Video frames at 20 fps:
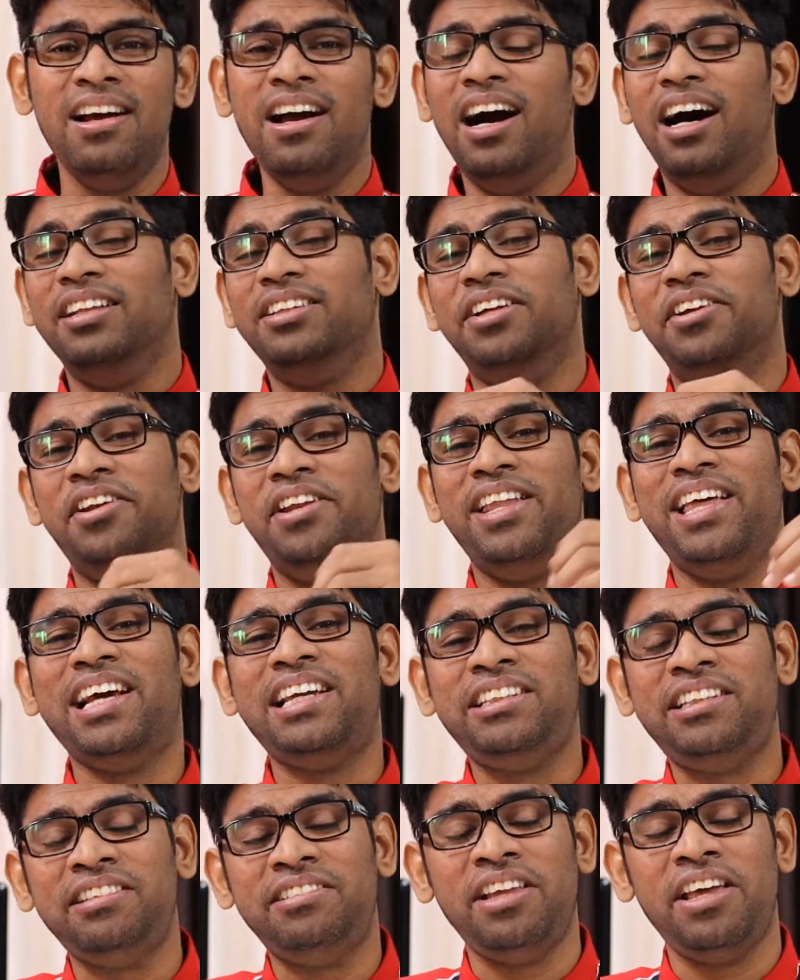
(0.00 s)
And the
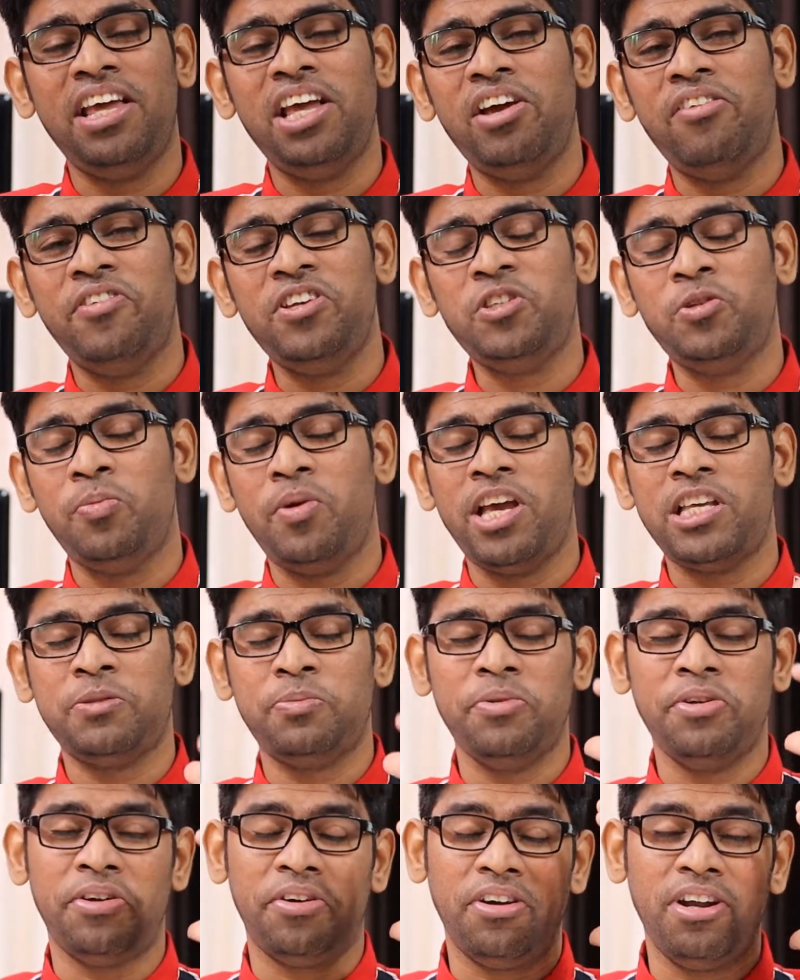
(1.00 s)
next thing which makes
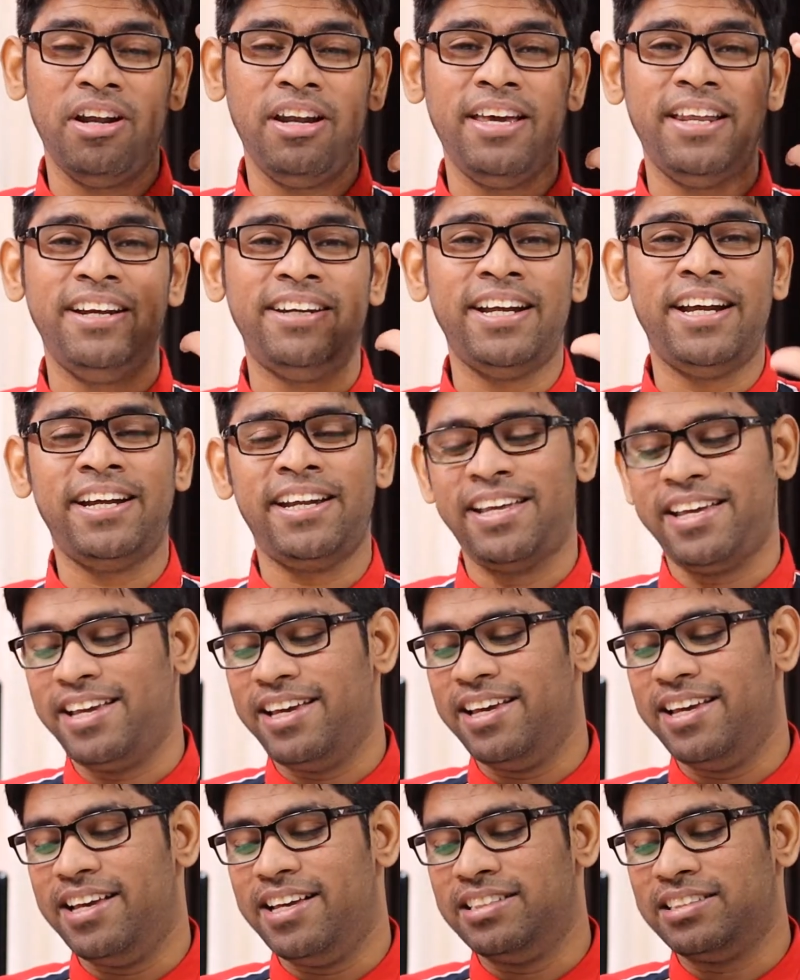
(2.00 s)
me really irritating
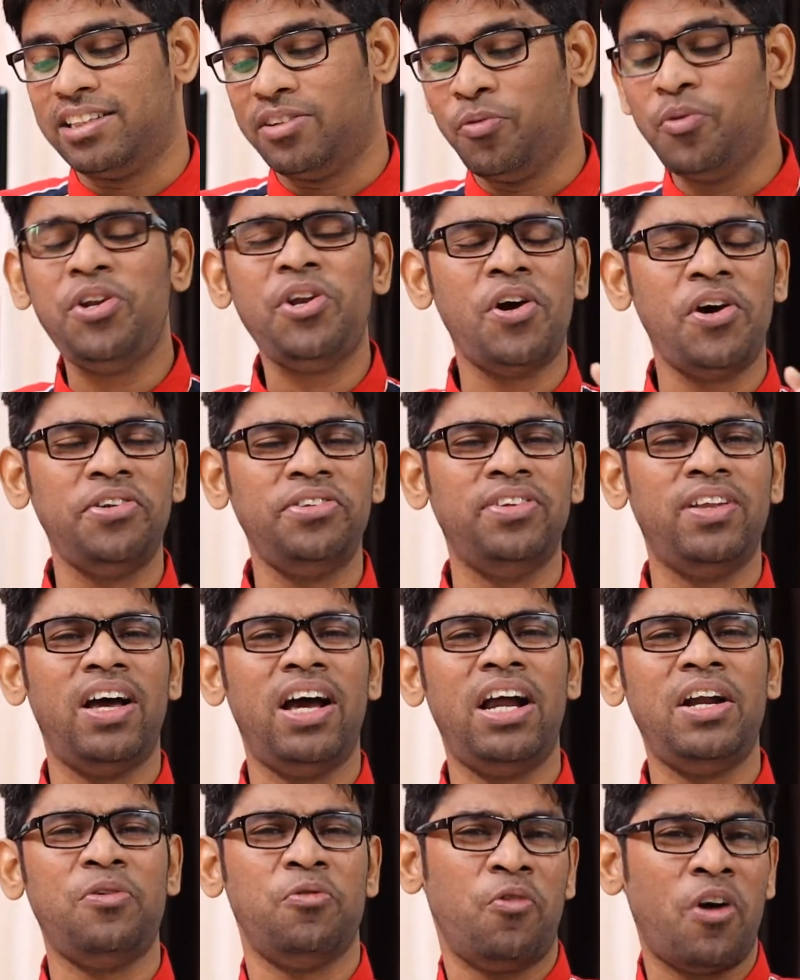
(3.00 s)
is we know
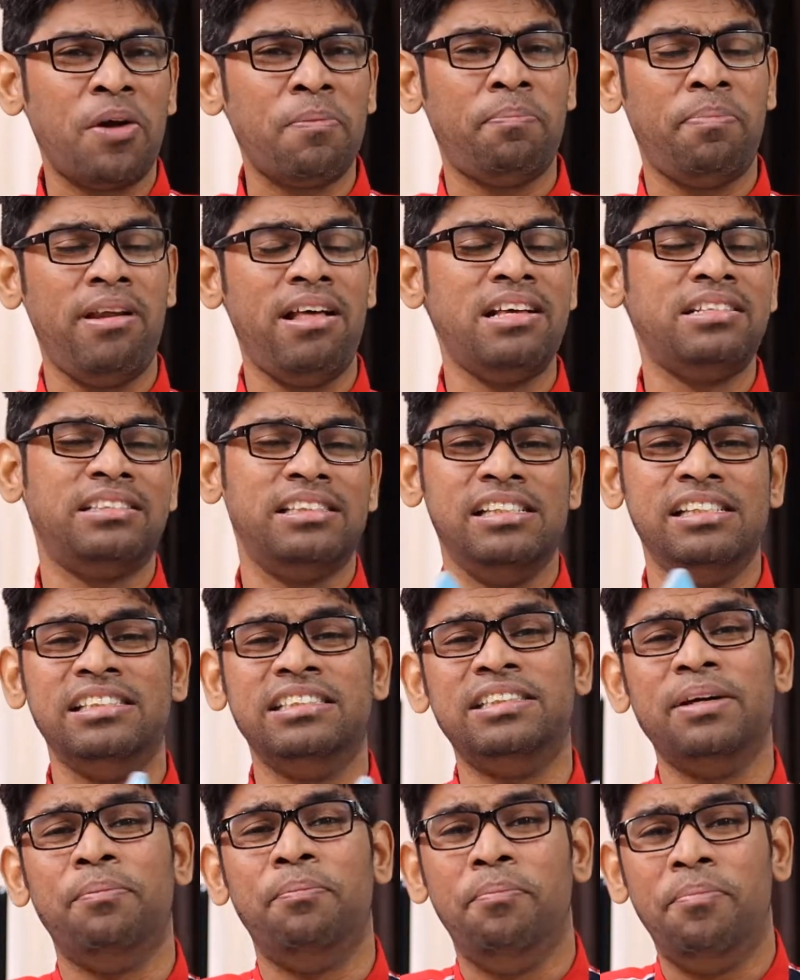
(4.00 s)
that OnePlus is
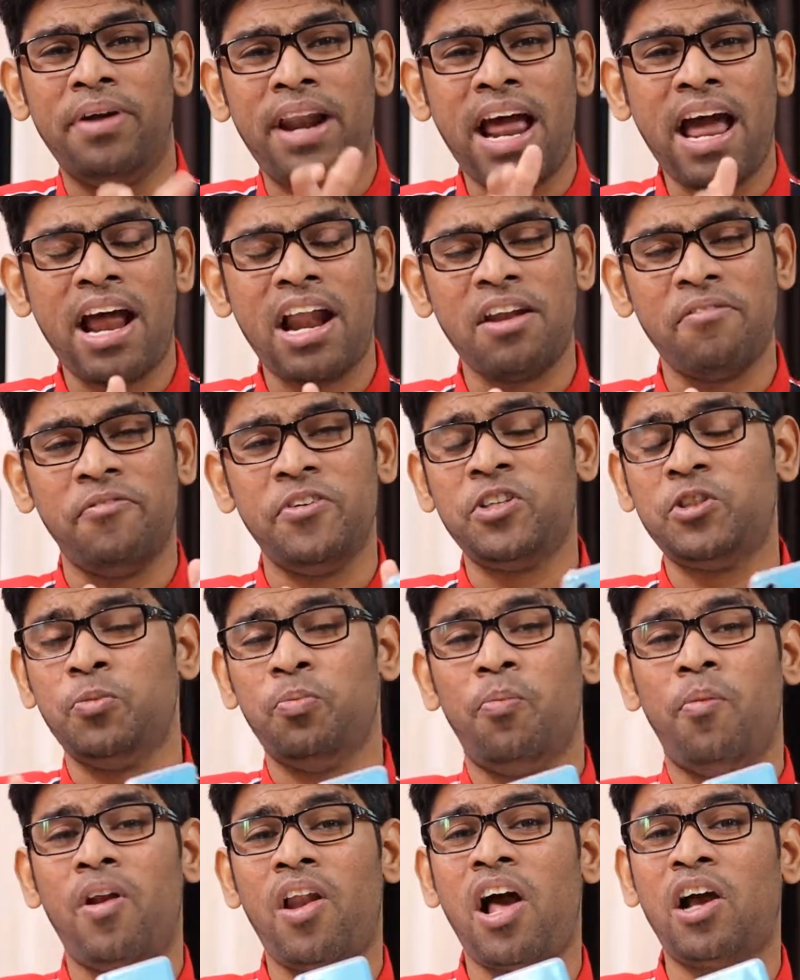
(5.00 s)
the brand which
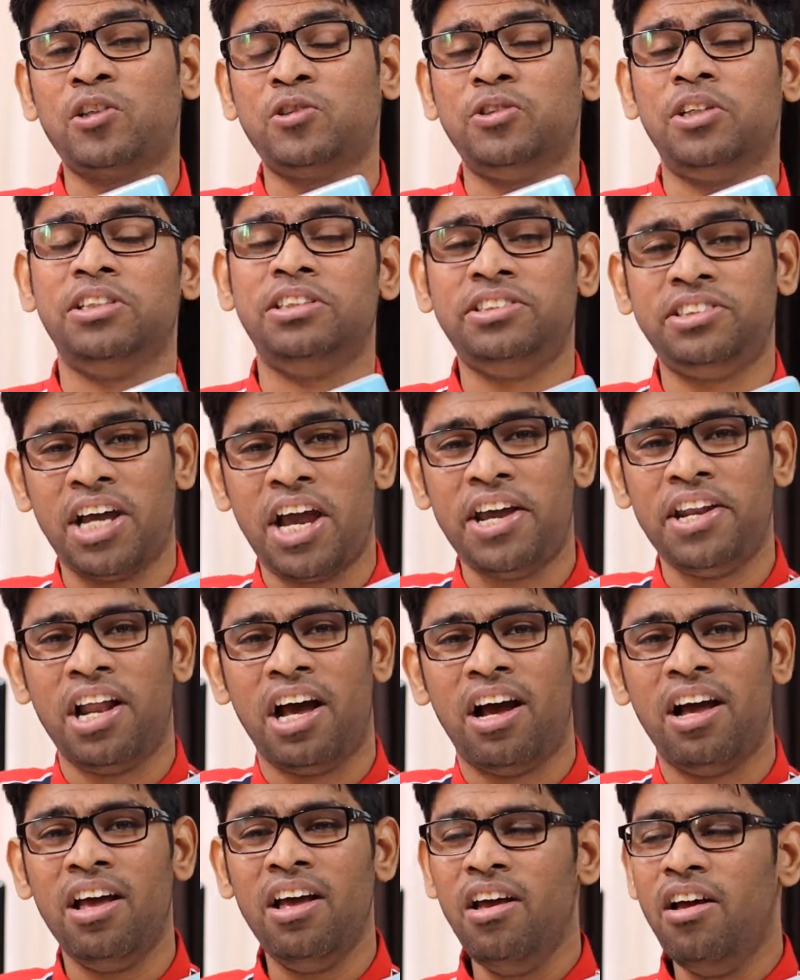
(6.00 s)
belongs to the
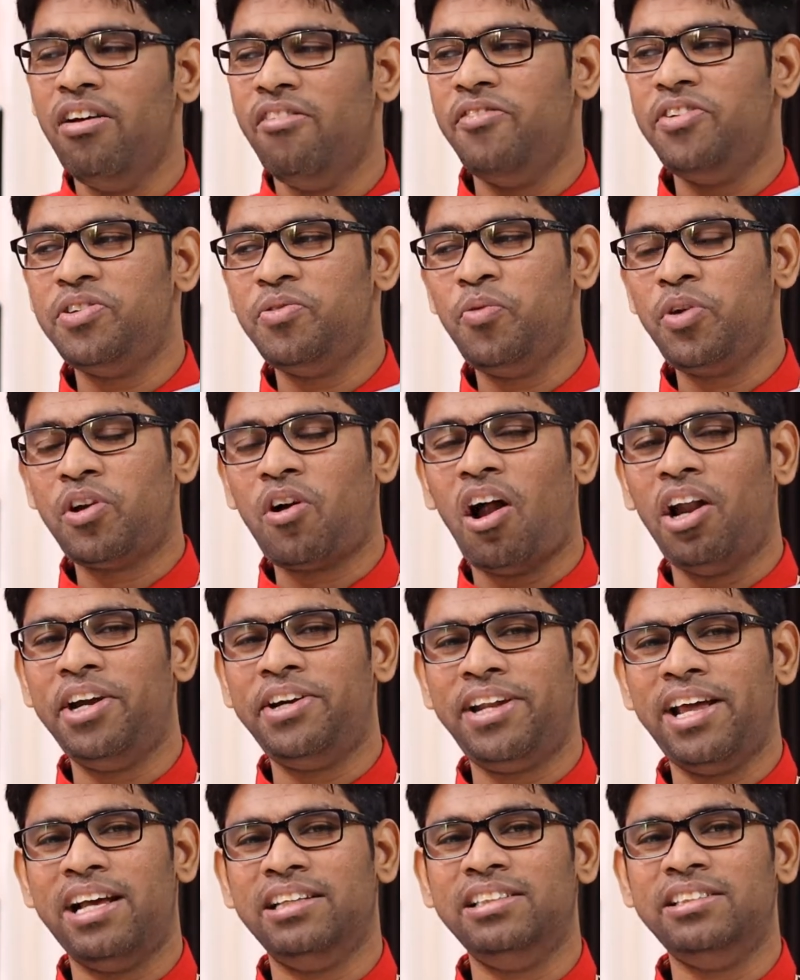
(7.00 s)
China, which we call
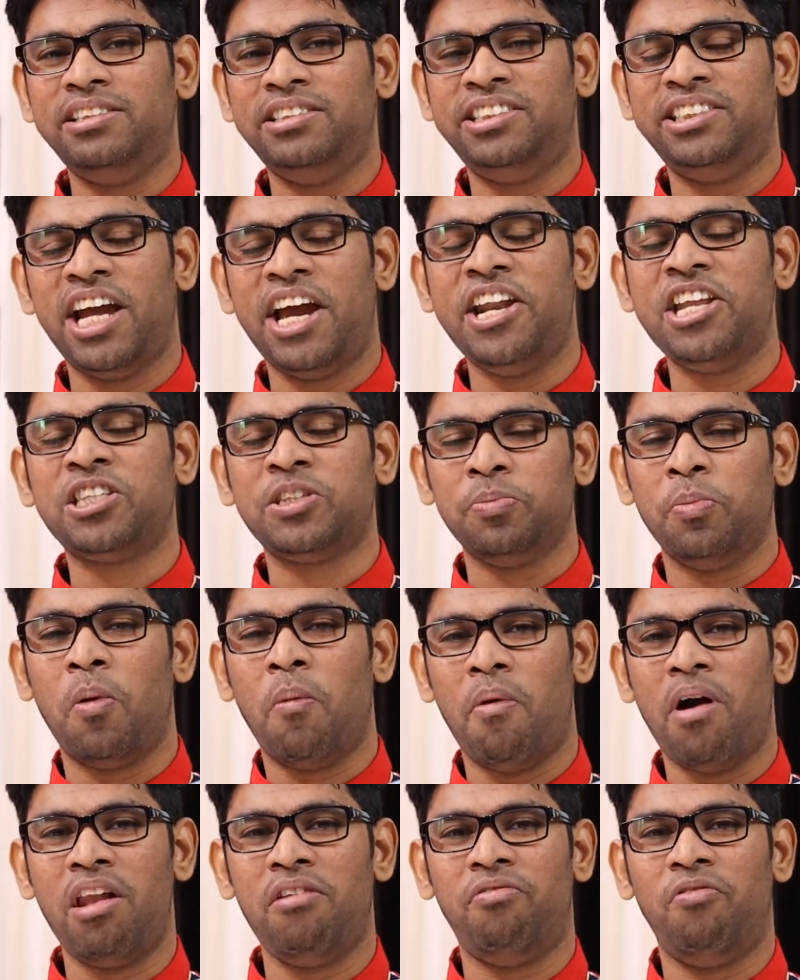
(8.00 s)
it as a Chinese
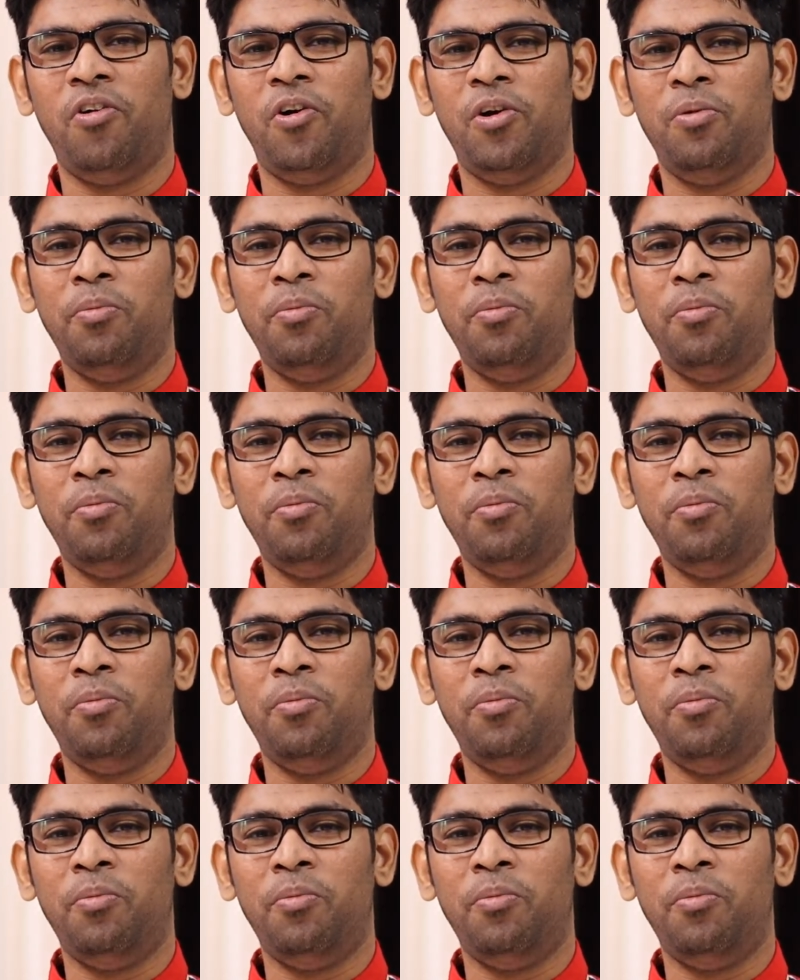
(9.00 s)
mobile phone.